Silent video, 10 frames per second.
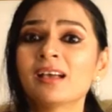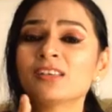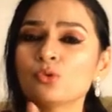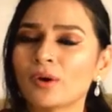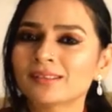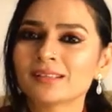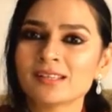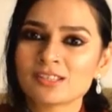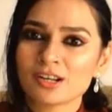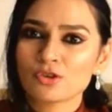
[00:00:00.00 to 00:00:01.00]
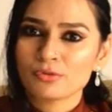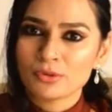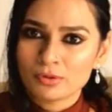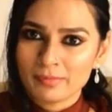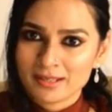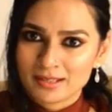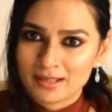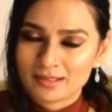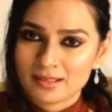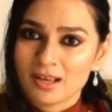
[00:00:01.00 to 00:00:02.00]
you are the in charge of your own mental
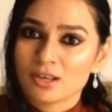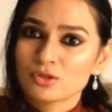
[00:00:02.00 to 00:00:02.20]
health.